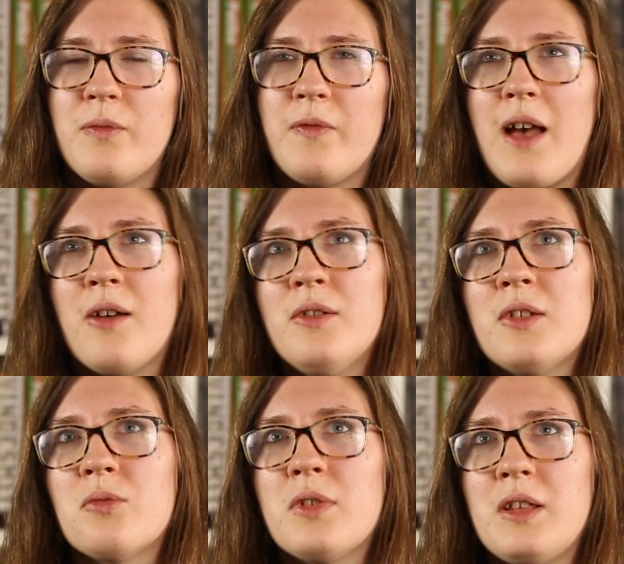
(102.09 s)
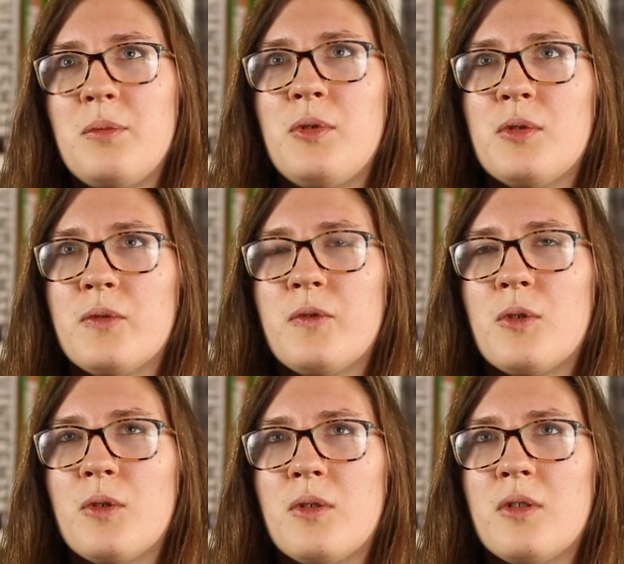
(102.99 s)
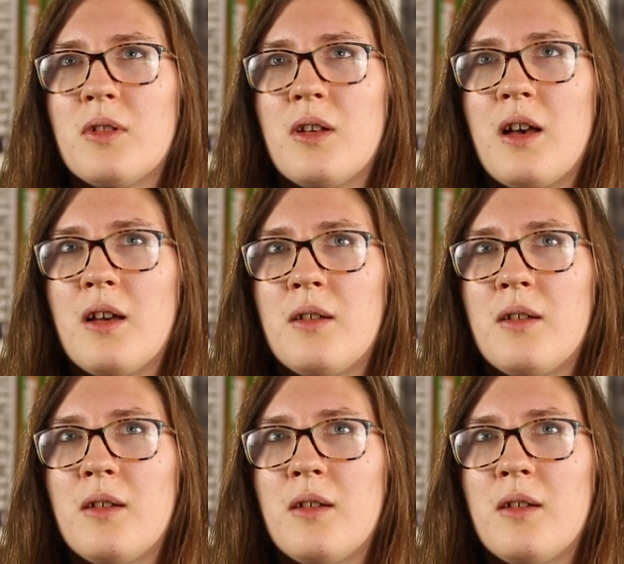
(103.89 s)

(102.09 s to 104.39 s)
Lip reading: found a really beautiful